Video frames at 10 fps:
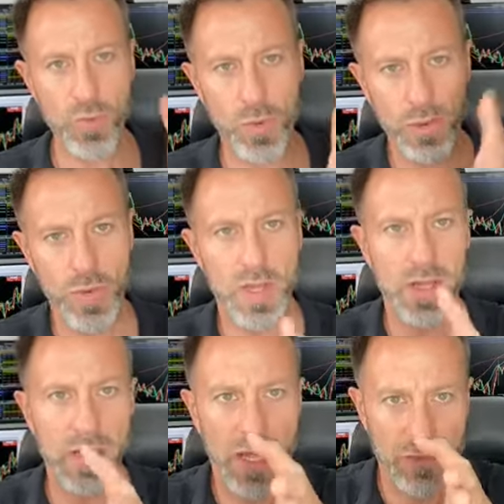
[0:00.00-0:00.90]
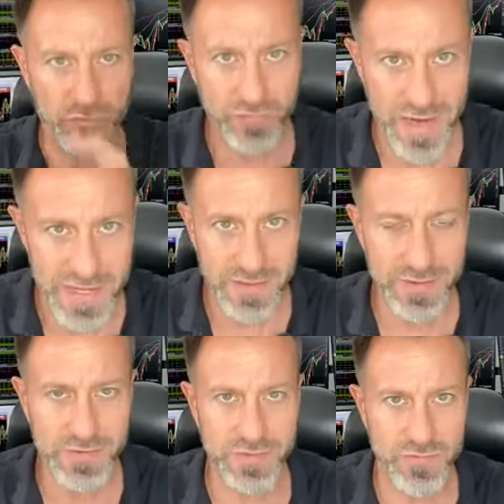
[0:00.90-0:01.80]
Well, a trader
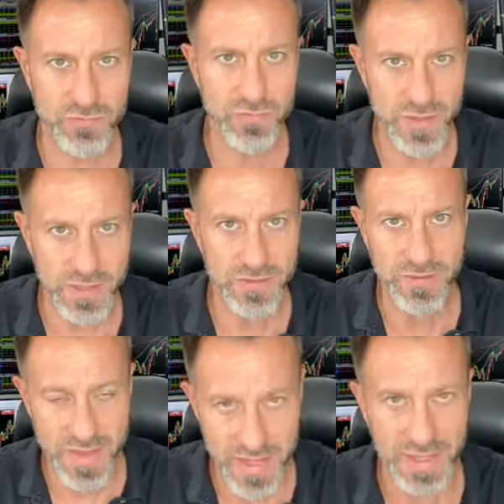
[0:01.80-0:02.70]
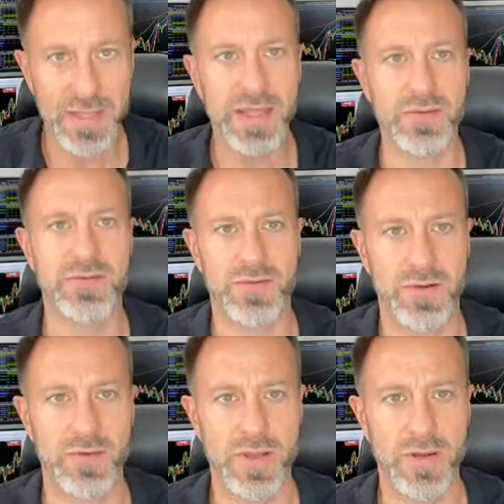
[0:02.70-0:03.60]
that does the right thing in a
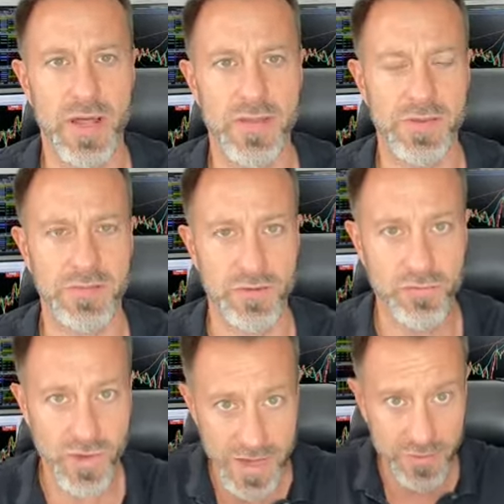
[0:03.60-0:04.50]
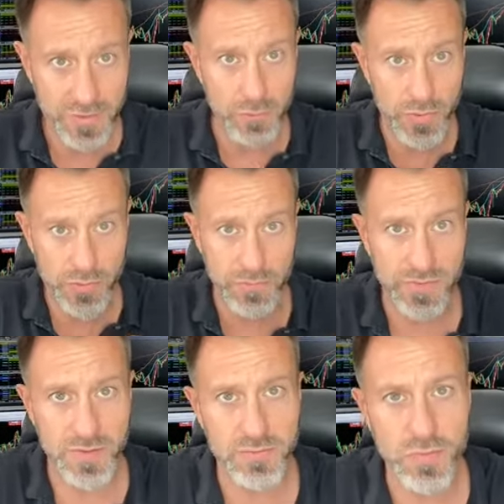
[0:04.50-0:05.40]
scenario like this, and a trader that can put
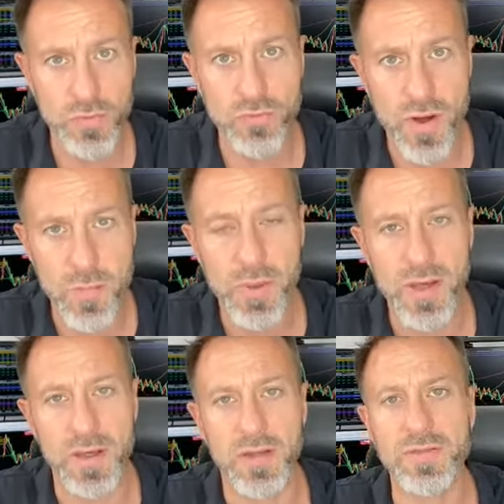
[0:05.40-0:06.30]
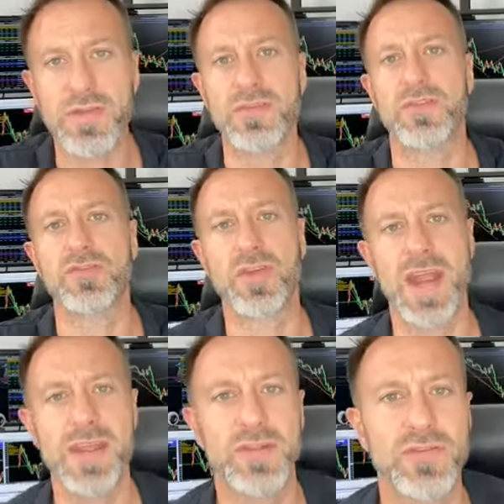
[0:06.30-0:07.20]
themselves on the right path, is the
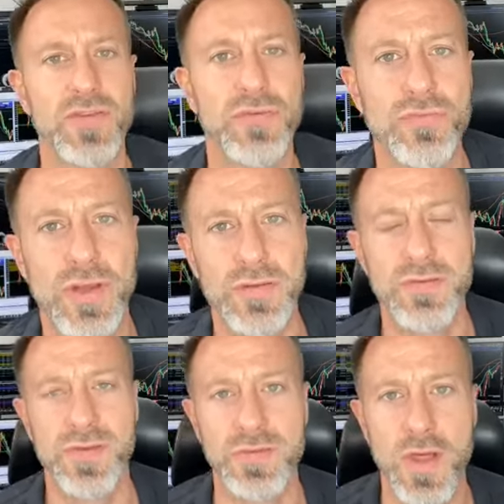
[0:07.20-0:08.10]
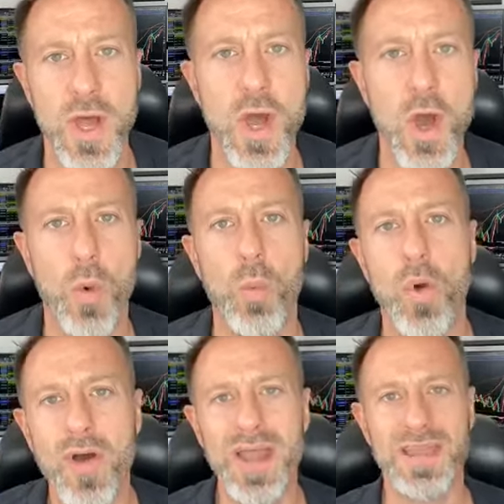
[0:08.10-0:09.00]
trader that turns around and says,
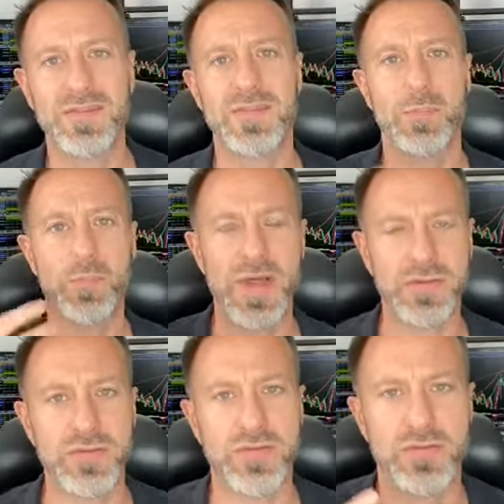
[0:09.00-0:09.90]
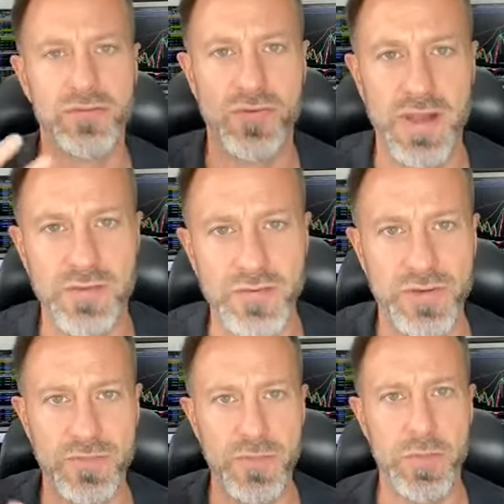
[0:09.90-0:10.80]
what is the best
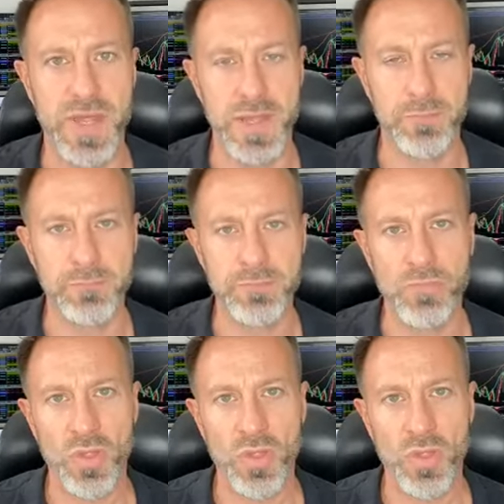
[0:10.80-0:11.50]
strategy for me?